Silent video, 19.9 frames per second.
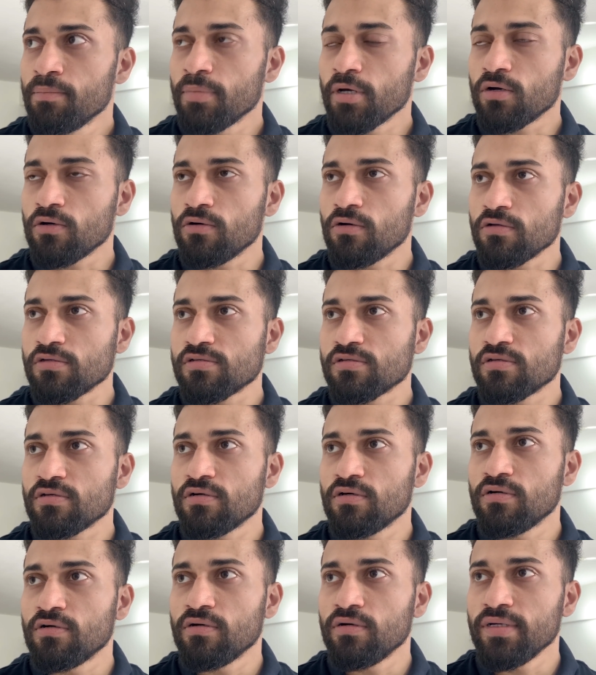because
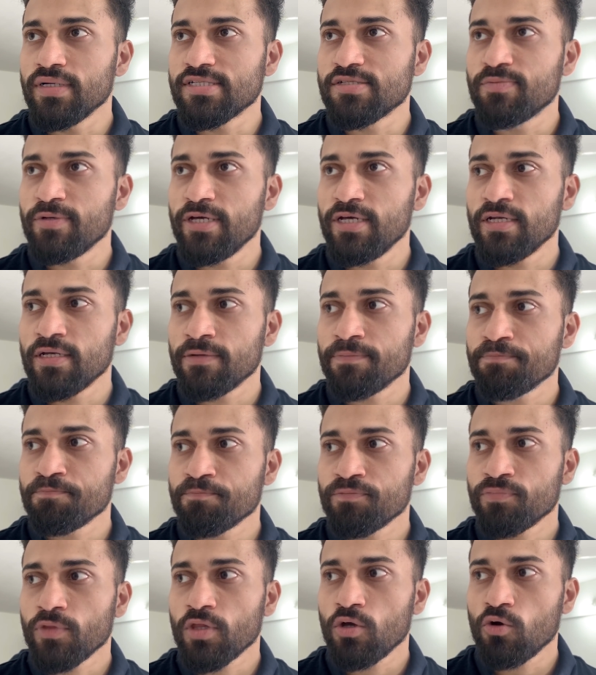it's
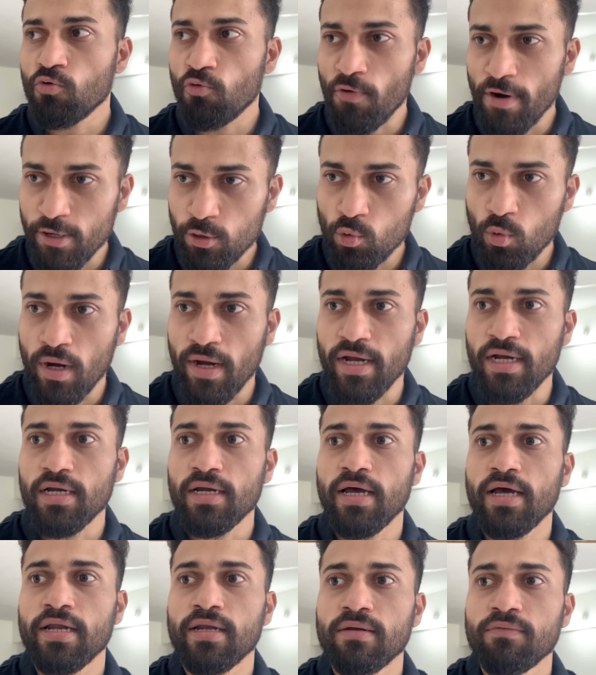been quite a
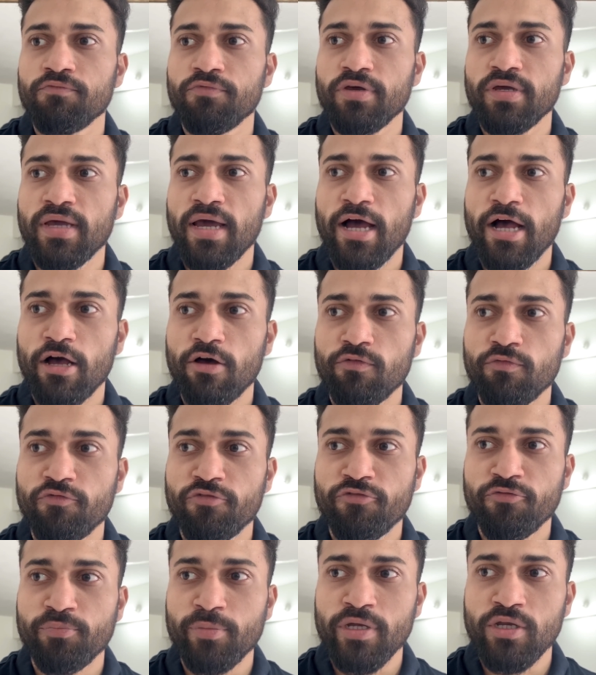while and we
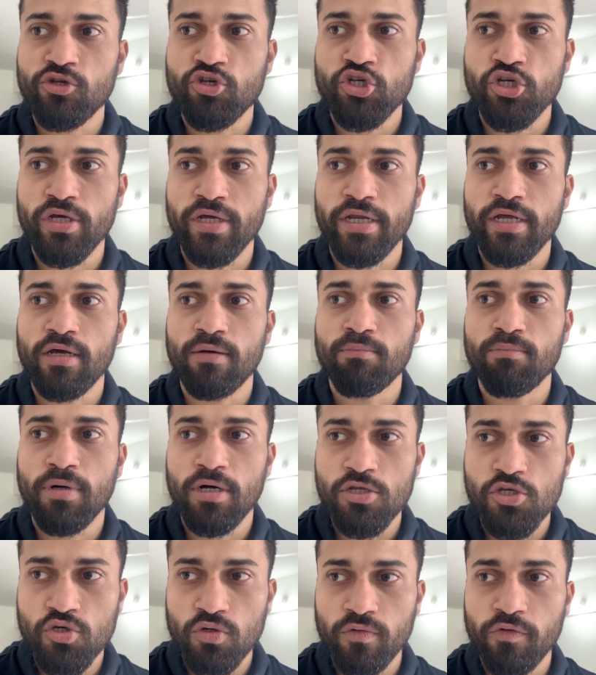have been sharing a
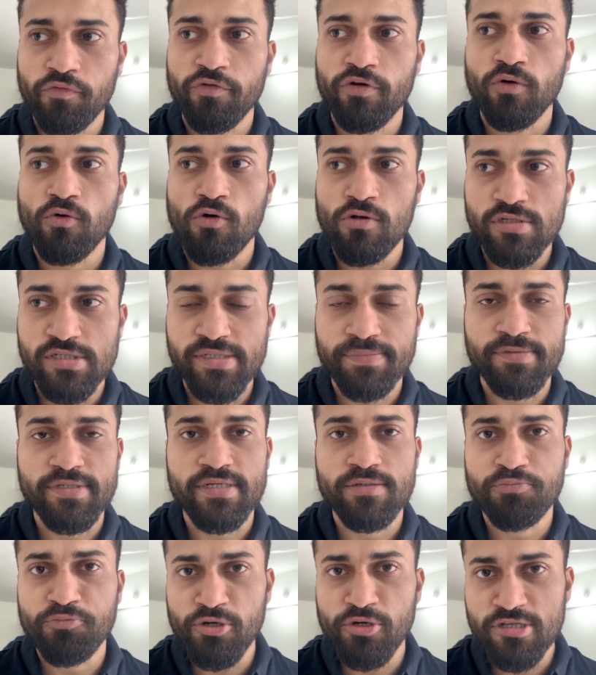bunch of different
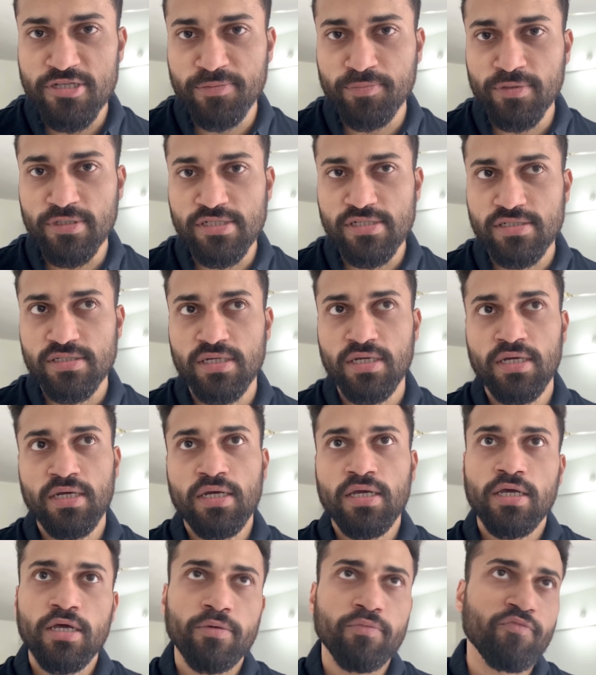concepts and principles,
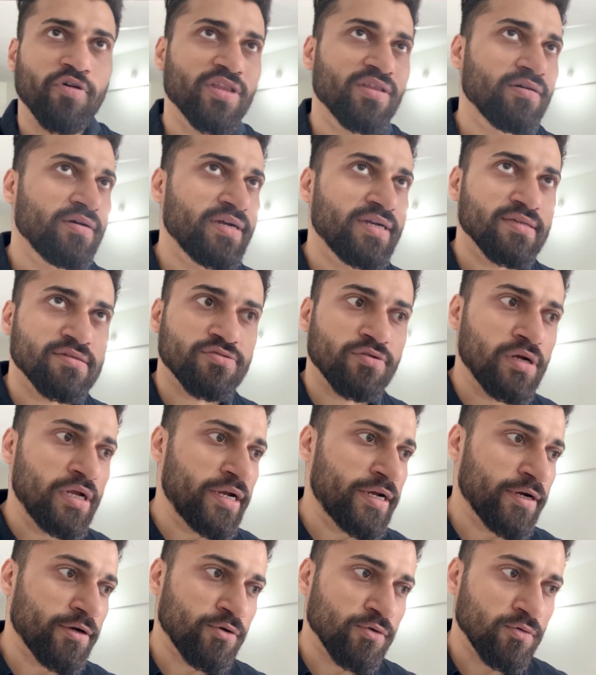whether it is
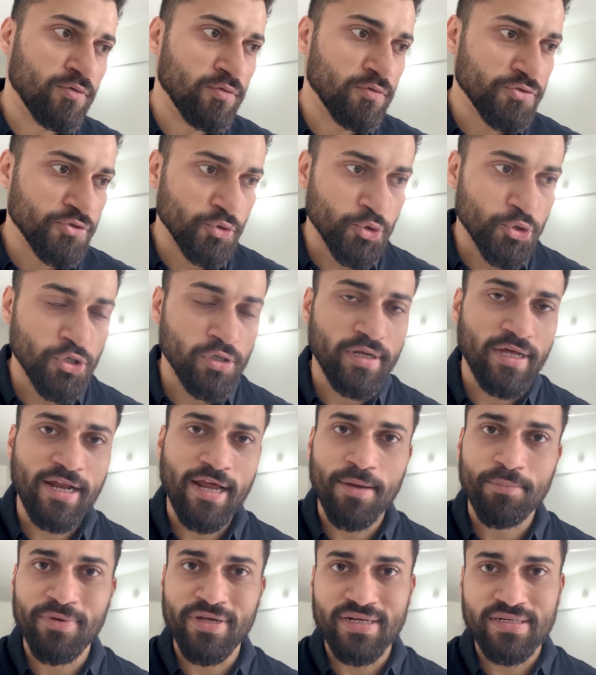related to social
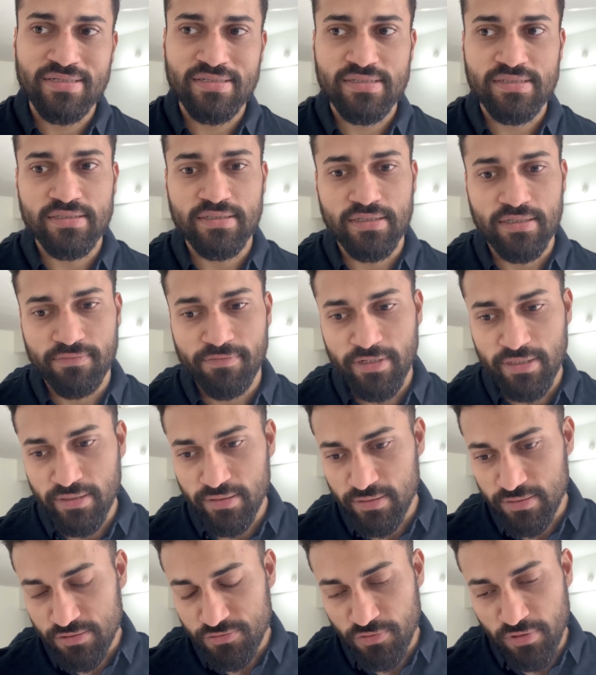dynamics, whether
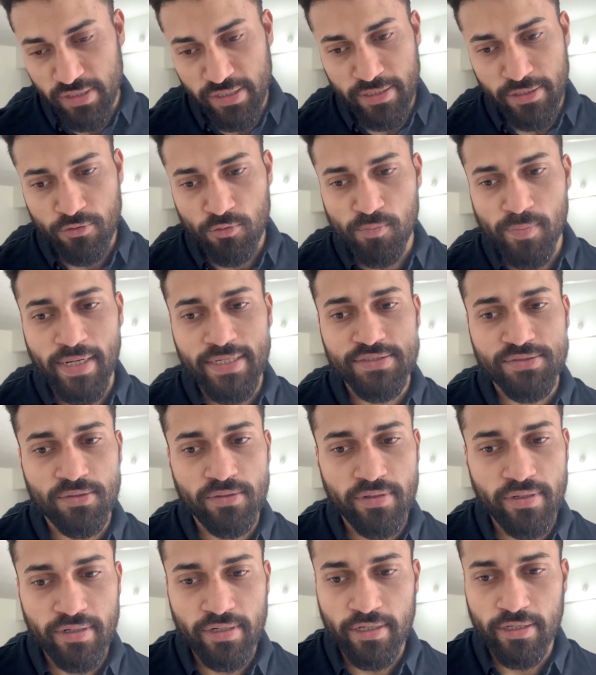it is related to
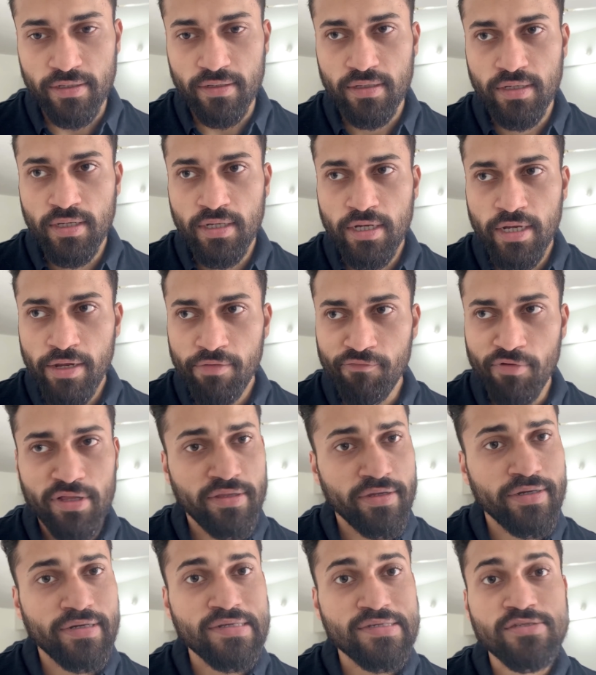masculinity,
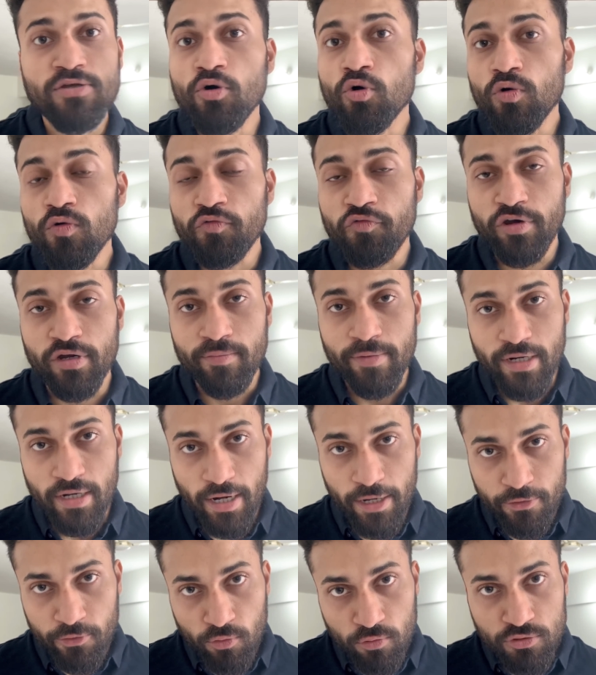whether it is the whole free man
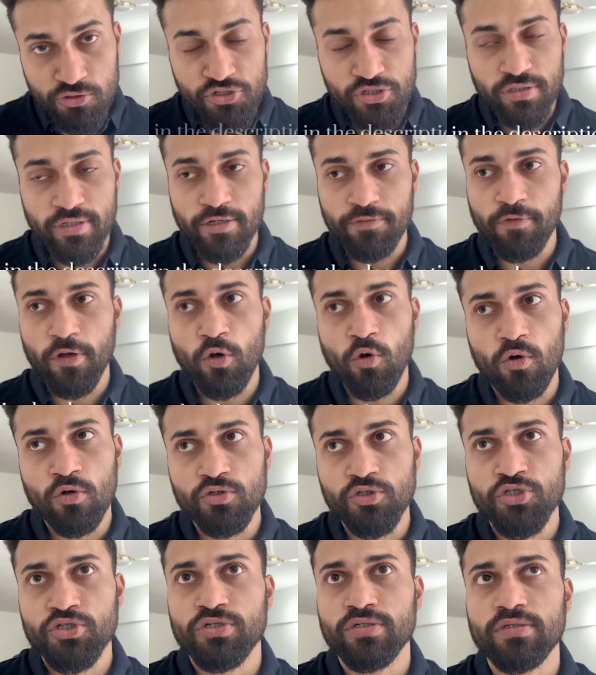ideology that we
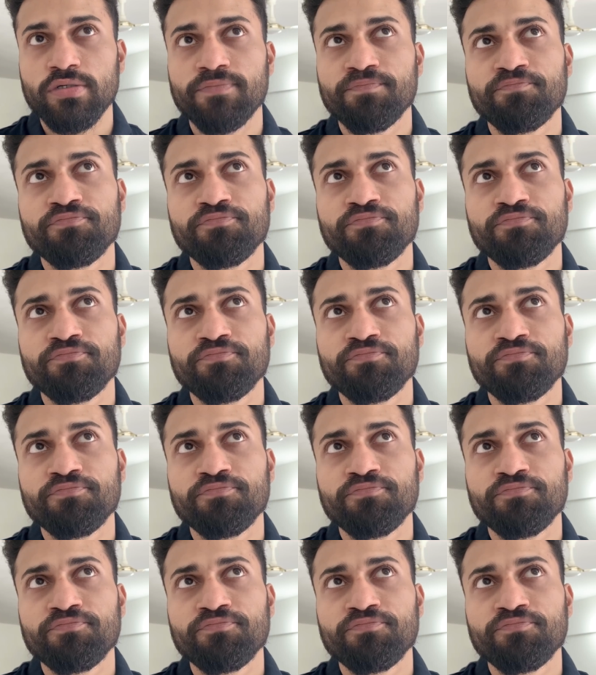launched.